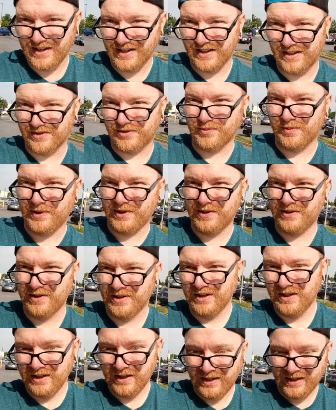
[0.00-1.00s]
as well,
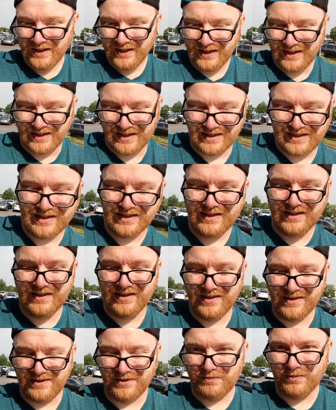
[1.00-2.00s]

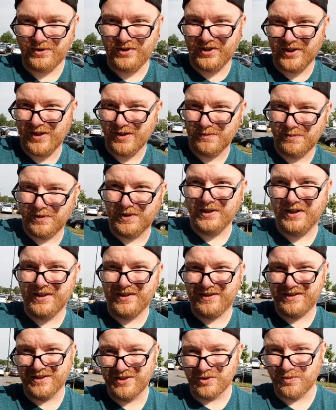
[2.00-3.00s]
and we'll see what
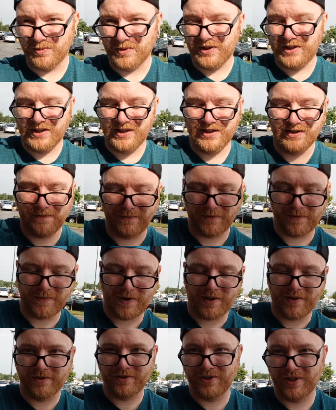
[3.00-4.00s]
this weekend for
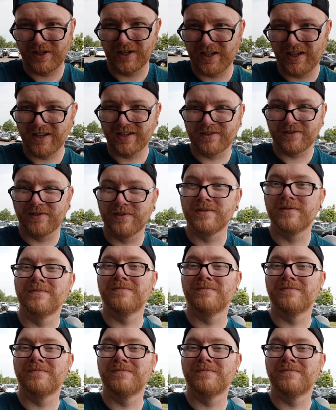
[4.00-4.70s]
Father's Day has.